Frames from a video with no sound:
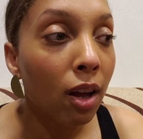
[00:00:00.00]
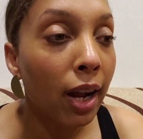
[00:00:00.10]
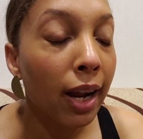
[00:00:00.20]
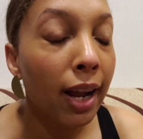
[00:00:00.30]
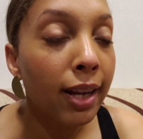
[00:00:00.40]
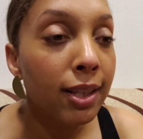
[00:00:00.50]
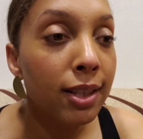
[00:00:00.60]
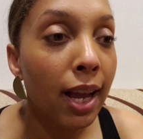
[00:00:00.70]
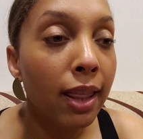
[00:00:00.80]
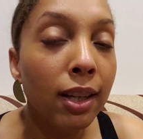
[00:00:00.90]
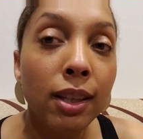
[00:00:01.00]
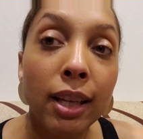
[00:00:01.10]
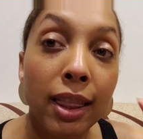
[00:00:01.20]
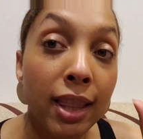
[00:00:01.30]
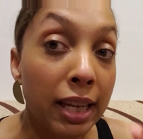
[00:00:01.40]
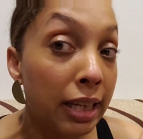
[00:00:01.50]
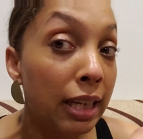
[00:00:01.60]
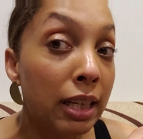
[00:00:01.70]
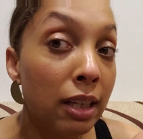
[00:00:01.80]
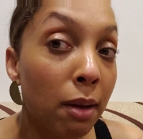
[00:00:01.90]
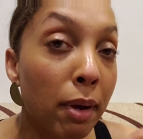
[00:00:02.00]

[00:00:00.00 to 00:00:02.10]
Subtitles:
I guess, ethically thinking